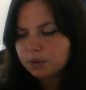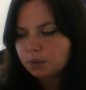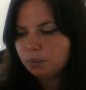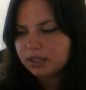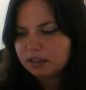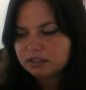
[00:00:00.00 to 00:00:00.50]

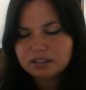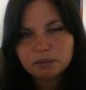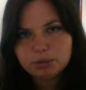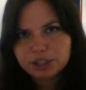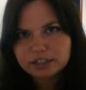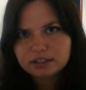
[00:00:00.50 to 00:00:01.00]
what the
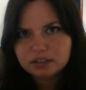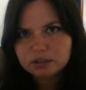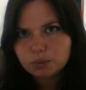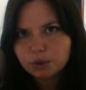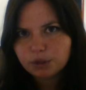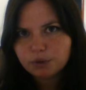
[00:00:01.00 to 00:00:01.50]
subject
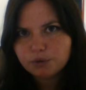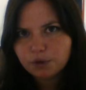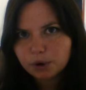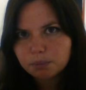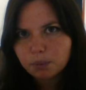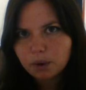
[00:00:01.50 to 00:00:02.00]
is, what the
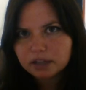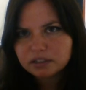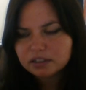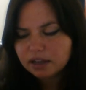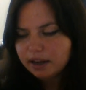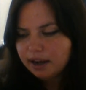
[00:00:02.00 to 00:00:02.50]
verb
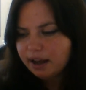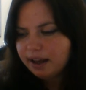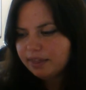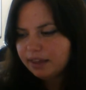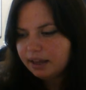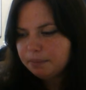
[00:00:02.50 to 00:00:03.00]
was,
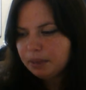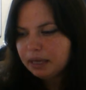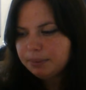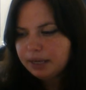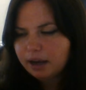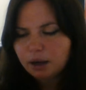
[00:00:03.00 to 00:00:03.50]
and then
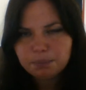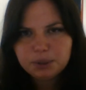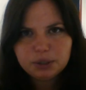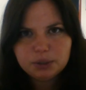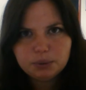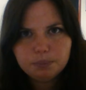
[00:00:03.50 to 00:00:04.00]
maybe help
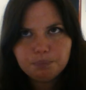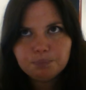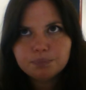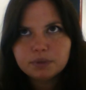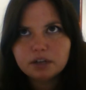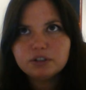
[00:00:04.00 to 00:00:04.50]
you
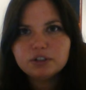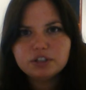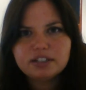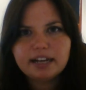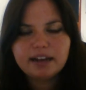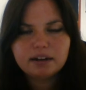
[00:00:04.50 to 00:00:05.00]

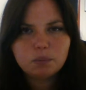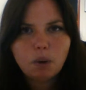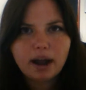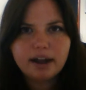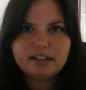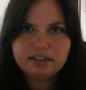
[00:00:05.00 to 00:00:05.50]
understand
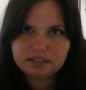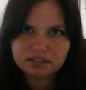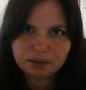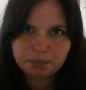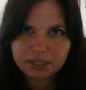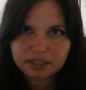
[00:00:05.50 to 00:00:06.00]
why it is a
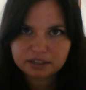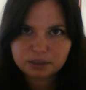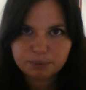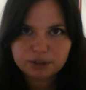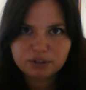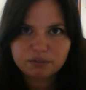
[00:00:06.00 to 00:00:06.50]
complete
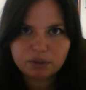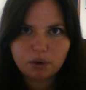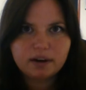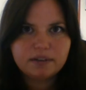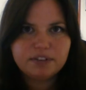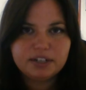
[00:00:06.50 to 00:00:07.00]
expression of
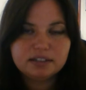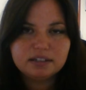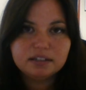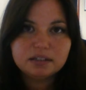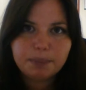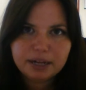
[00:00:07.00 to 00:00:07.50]
thought if it is
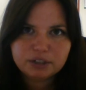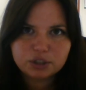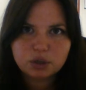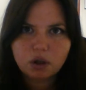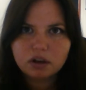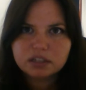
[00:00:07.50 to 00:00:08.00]
an
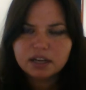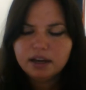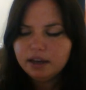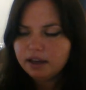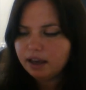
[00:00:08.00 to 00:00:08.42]
independent clause,